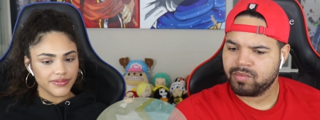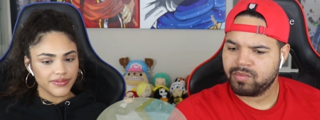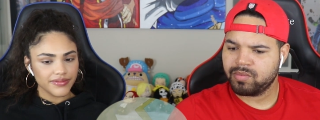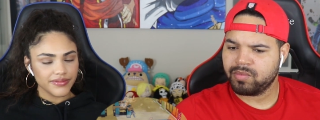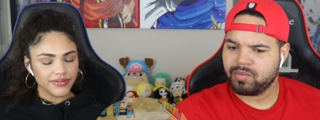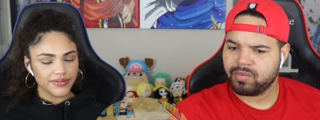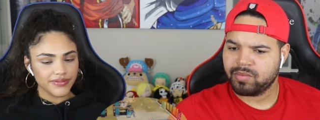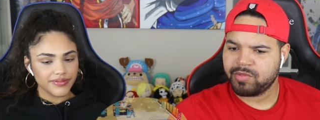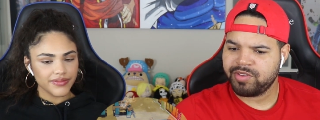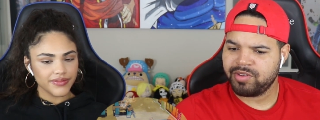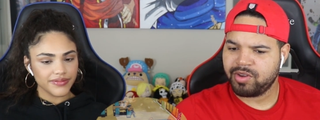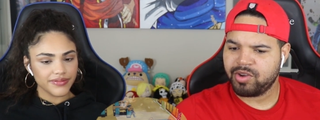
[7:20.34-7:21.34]
Speaker 1: Hmm.
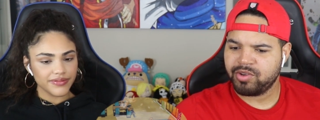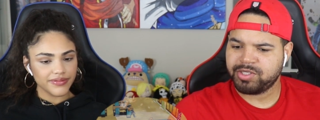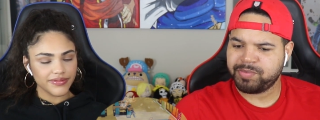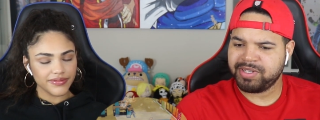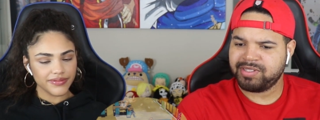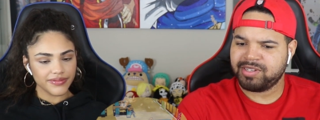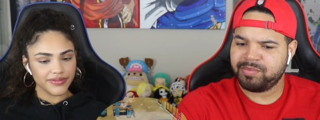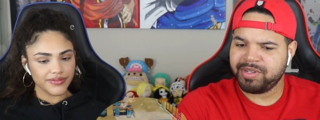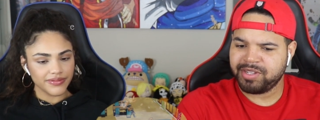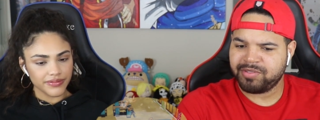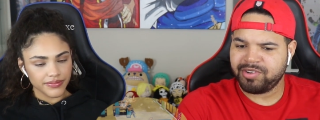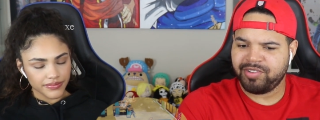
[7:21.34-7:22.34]
He's gonna go speak to the
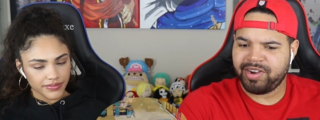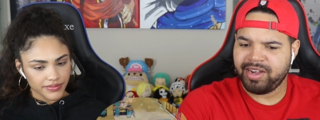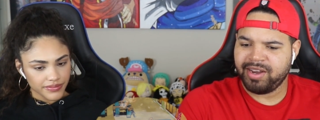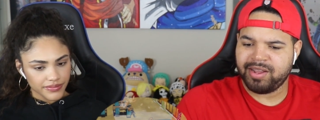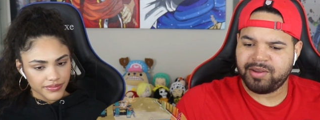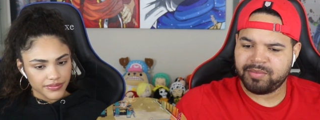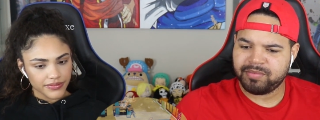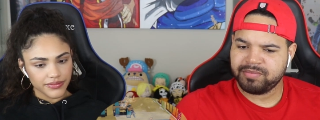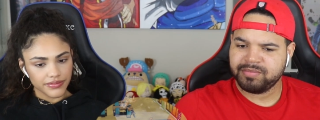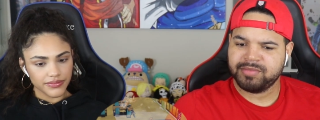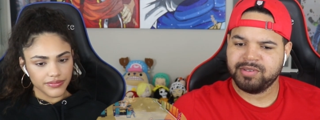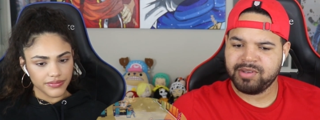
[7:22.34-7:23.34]
big three right now.
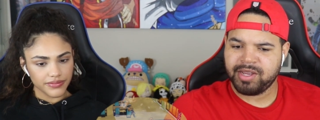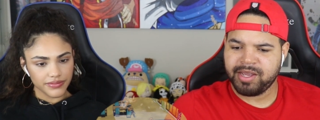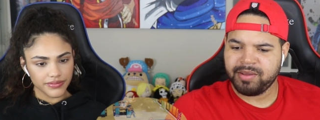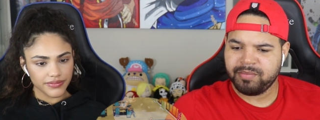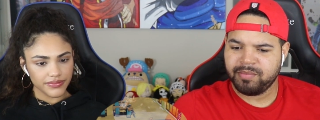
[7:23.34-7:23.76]
Okay.